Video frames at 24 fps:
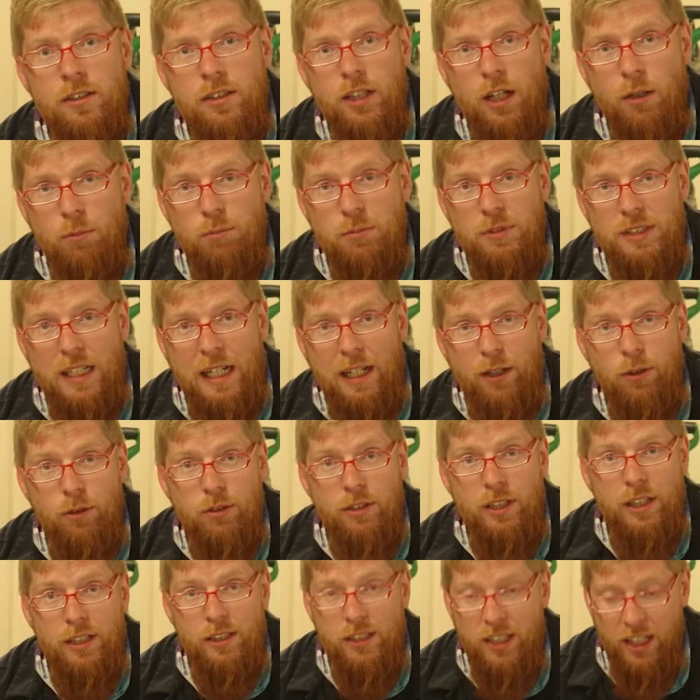comes
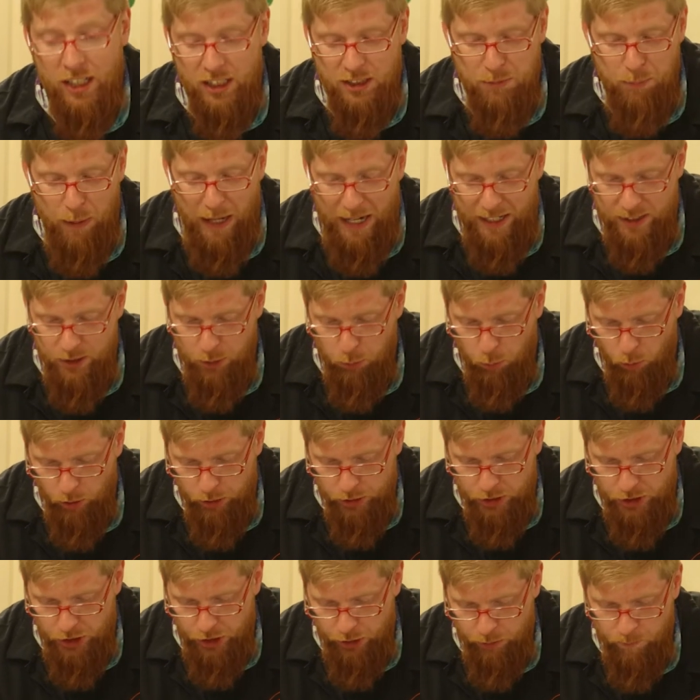out, it kicks back
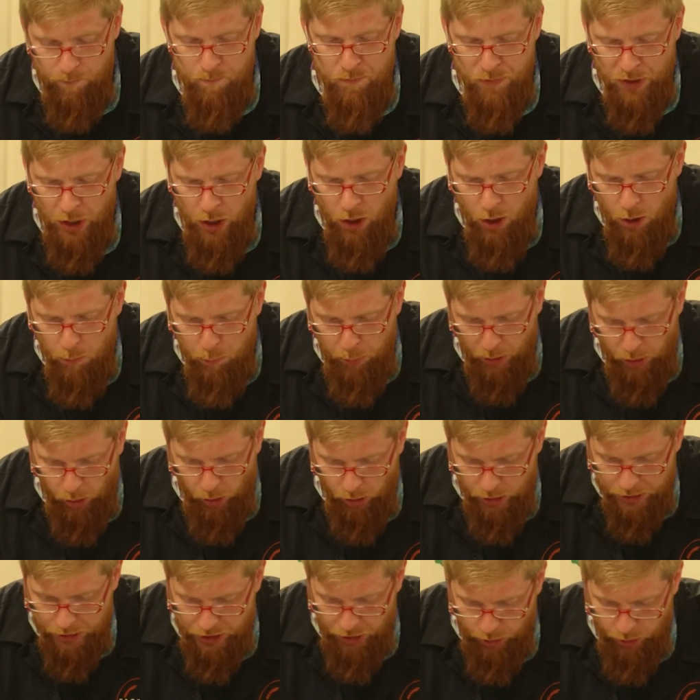towards you. But
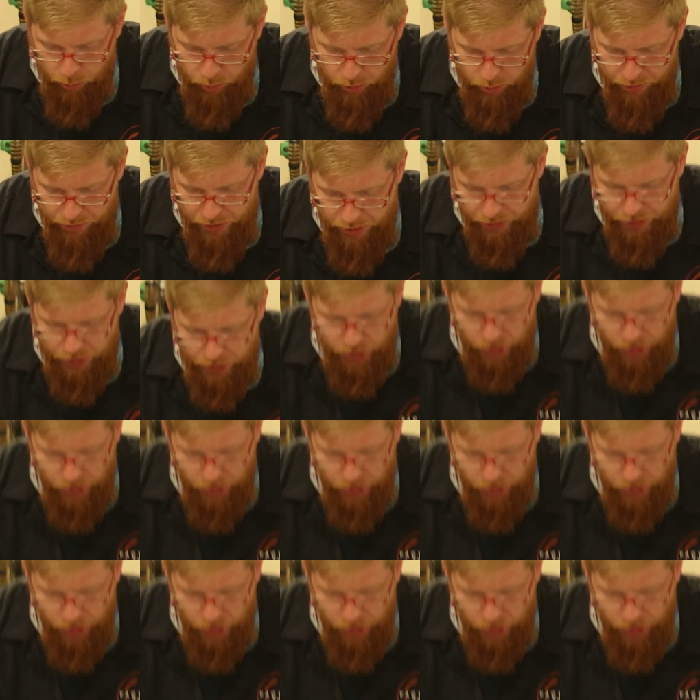also, there's